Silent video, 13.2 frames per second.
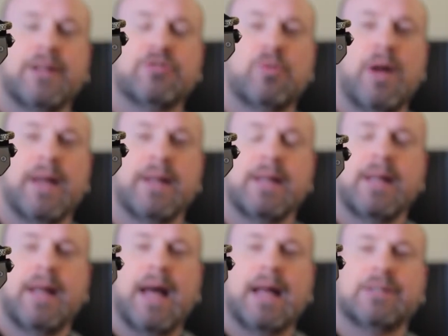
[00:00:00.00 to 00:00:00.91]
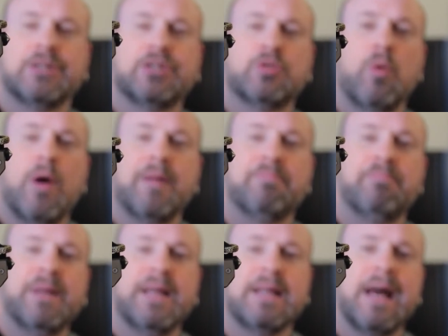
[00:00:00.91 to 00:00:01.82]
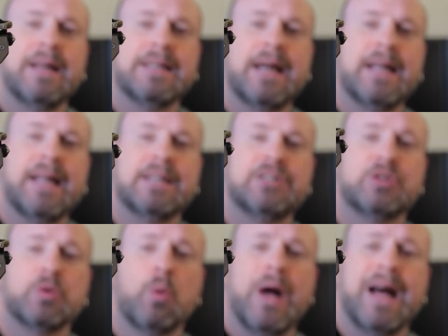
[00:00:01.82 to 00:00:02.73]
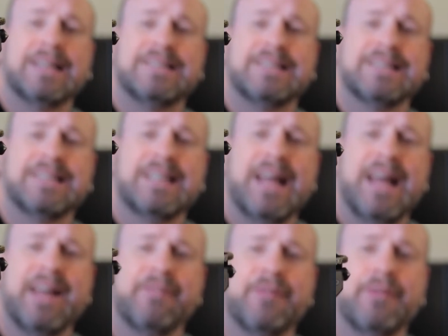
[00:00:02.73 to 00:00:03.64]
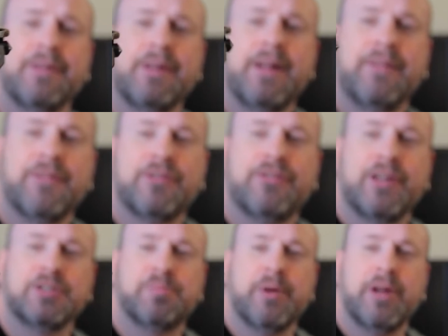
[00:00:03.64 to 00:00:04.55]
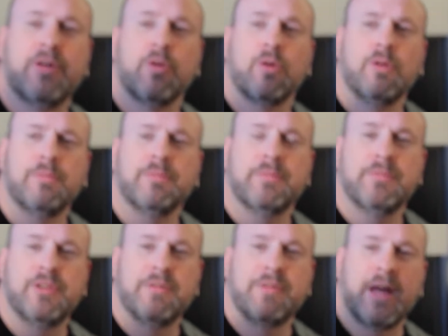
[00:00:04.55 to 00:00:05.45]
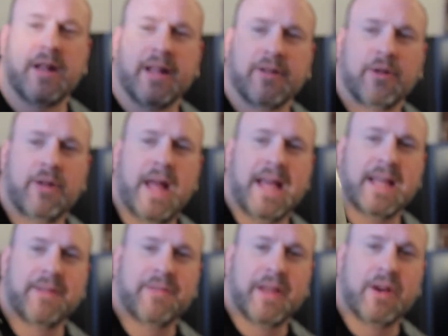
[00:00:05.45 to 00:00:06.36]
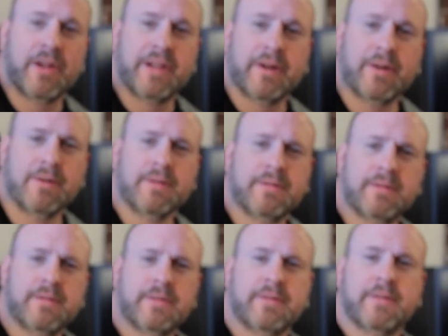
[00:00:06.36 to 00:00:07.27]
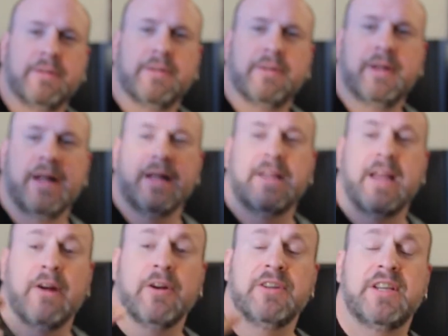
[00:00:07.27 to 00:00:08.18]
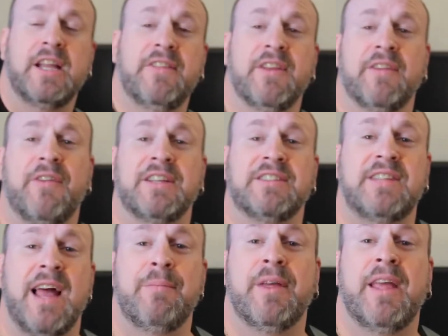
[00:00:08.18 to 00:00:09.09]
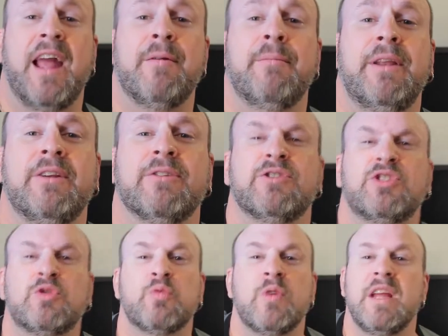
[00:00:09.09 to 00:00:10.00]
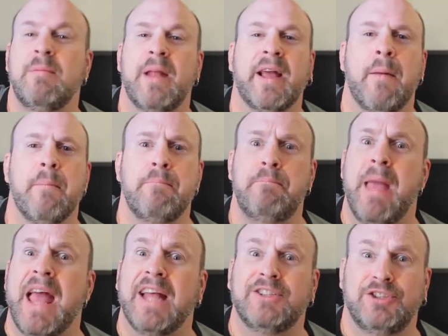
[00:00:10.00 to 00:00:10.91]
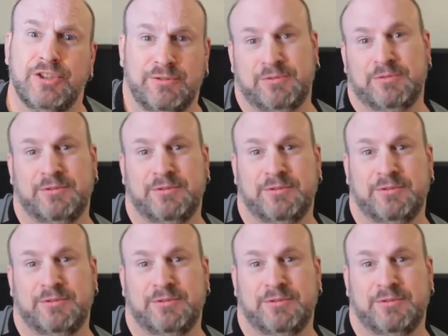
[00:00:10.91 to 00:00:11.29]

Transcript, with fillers: That's right. At the swap meet, I got a SWAT knife. And this thing's pretty cool. It's even got like a little hanging thing on here. Guarantee that if I stab the cameraman, he'll scream like a bitch.